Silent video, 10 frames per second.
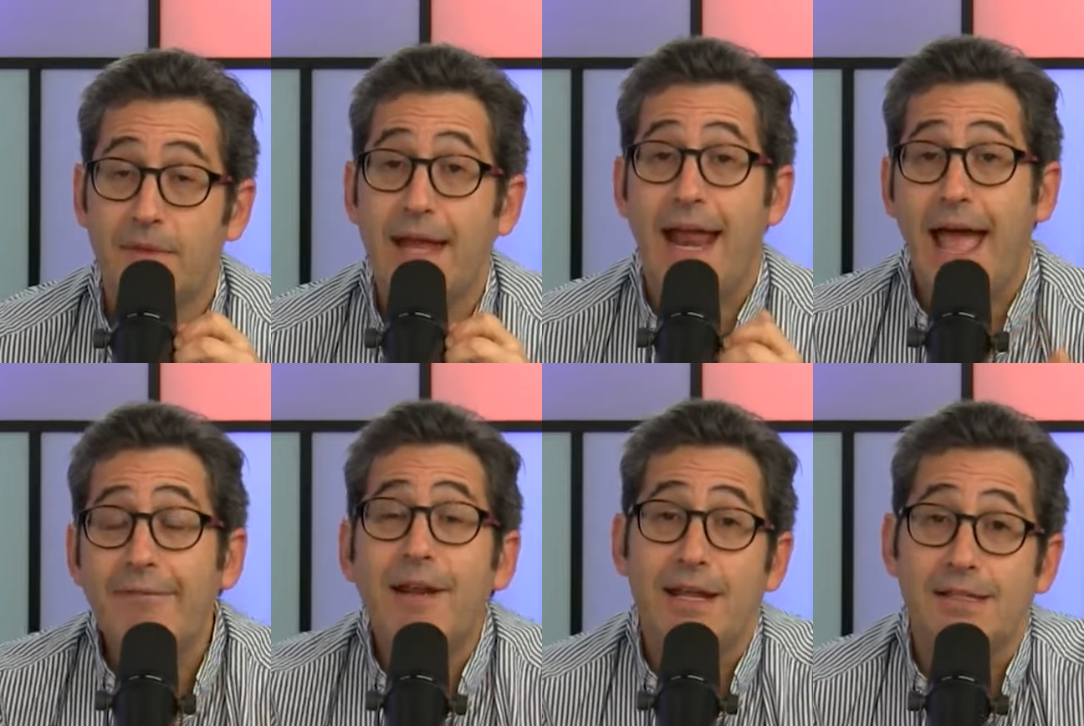that
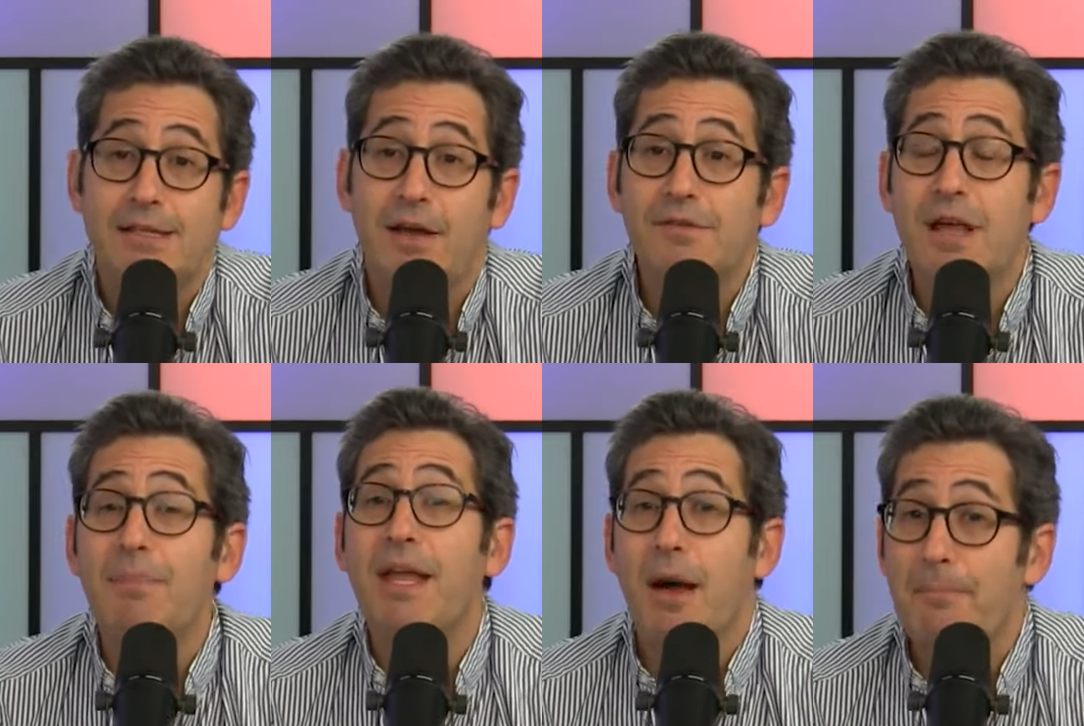evidence of
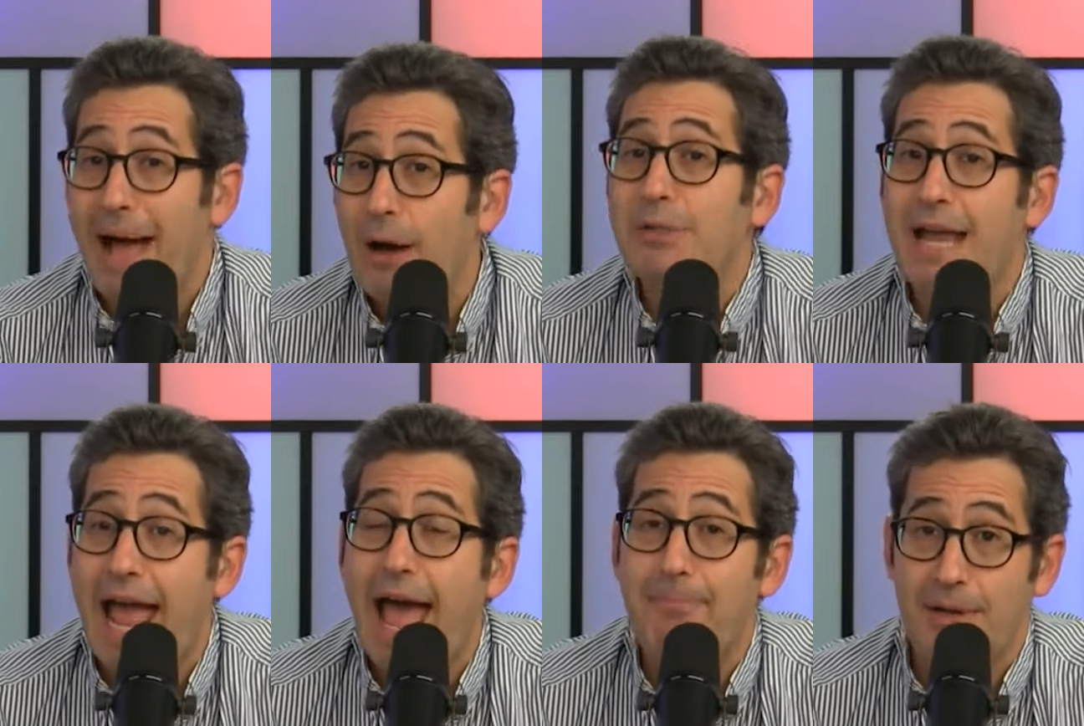something about to
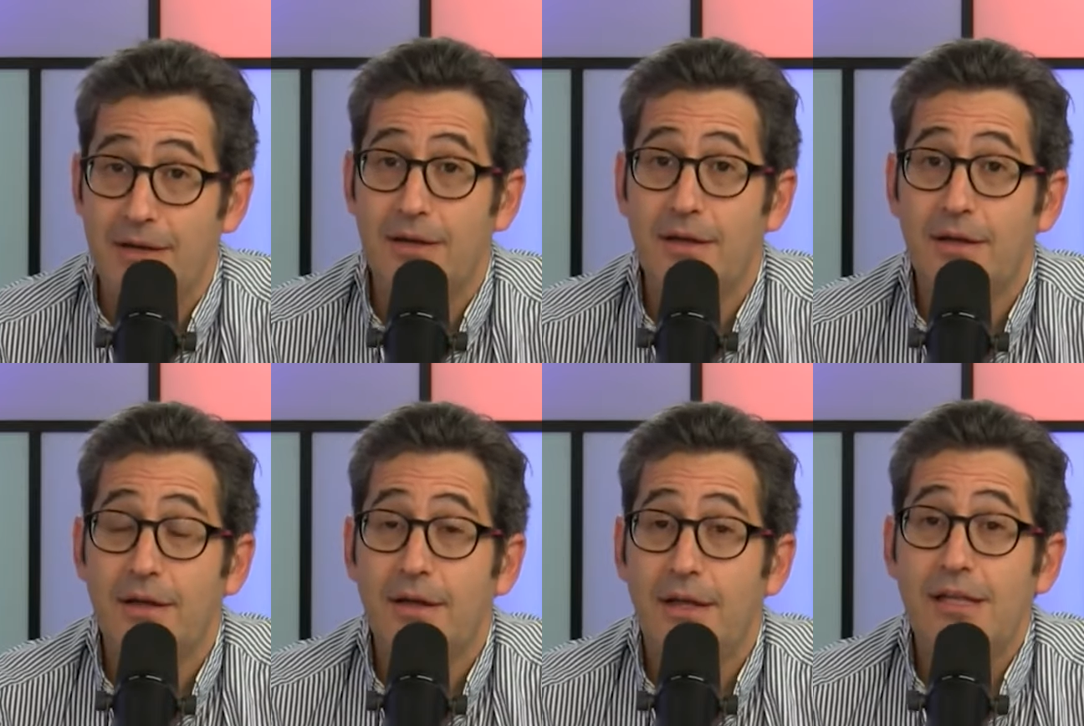happen
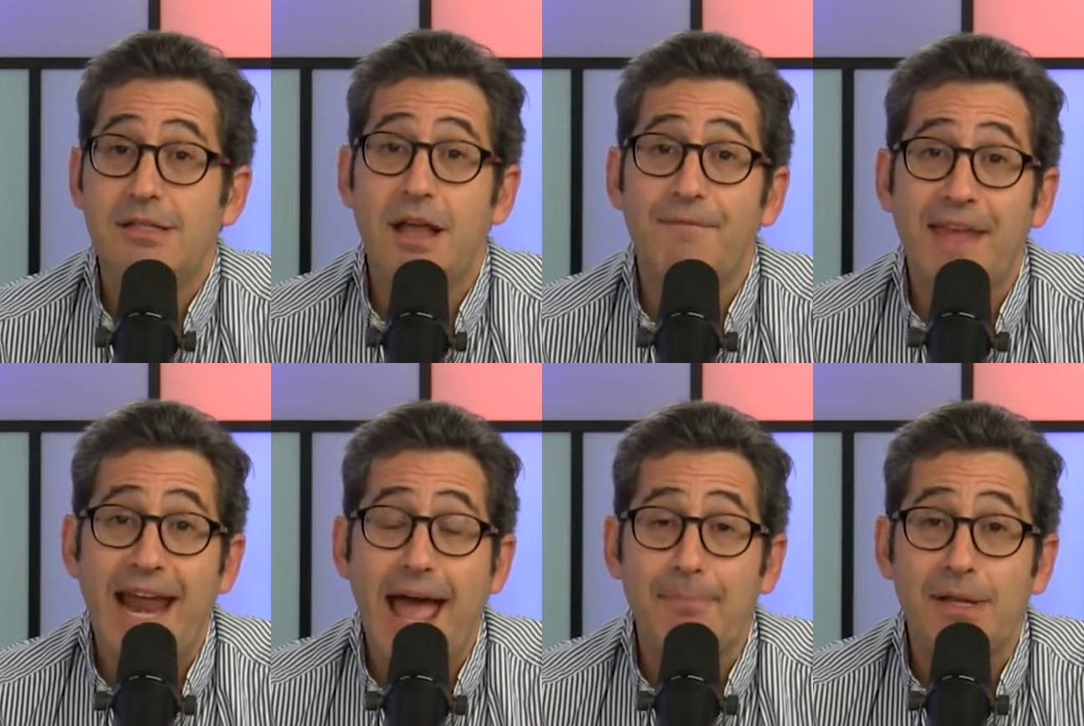is stuff that
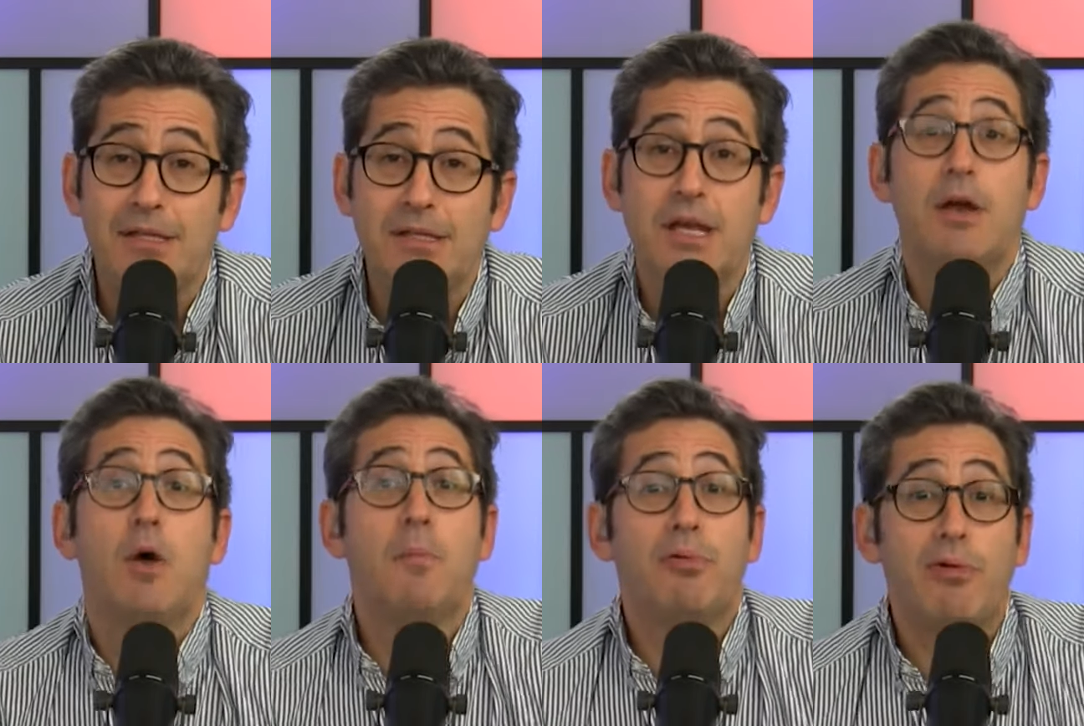happens
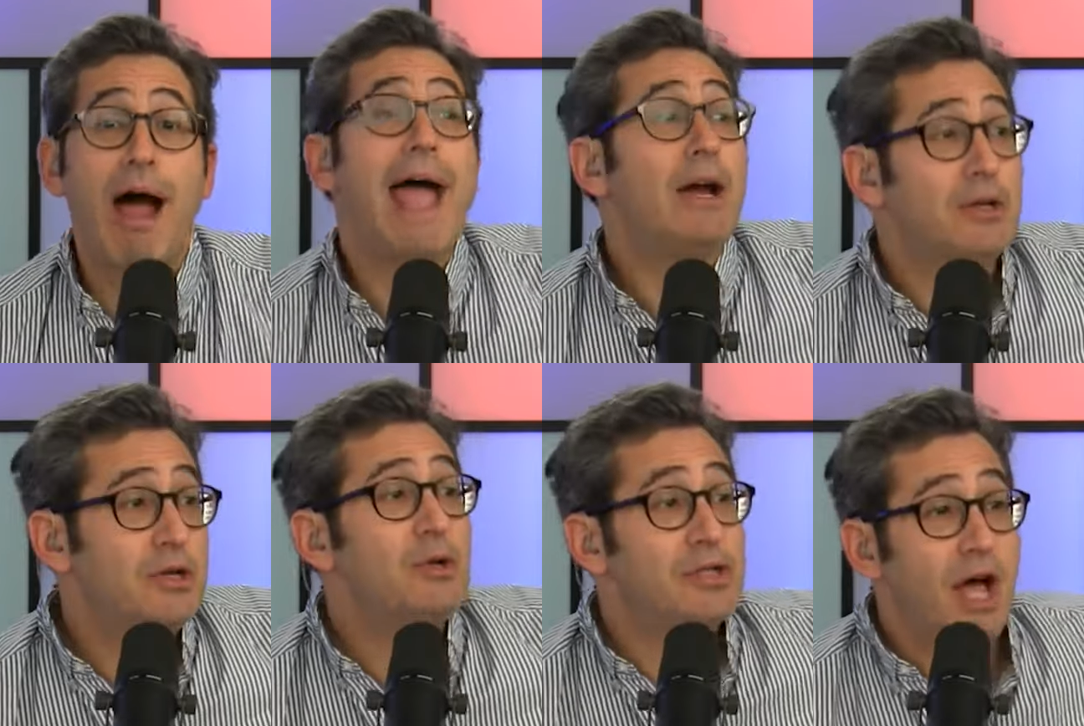prior
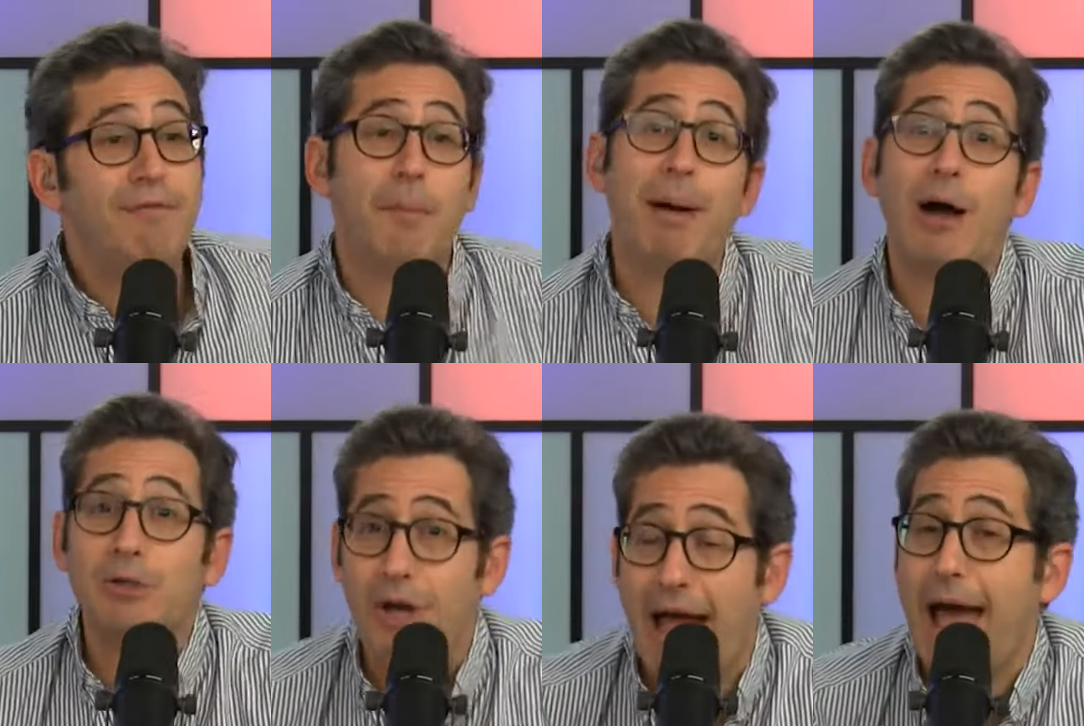to stuff
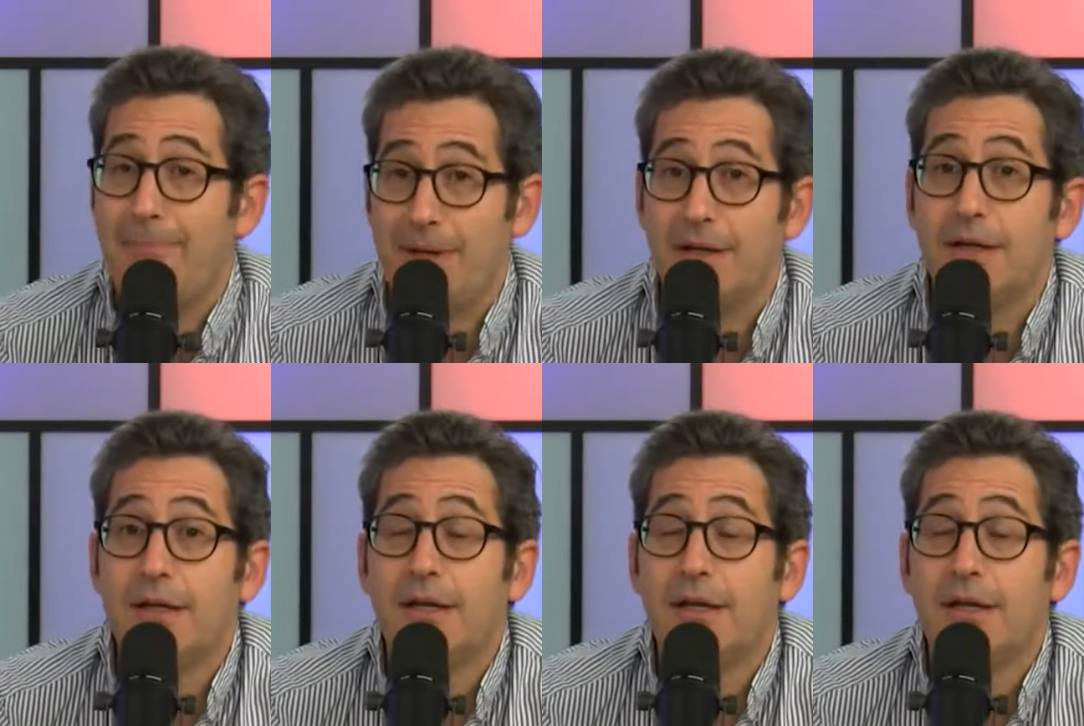about to happen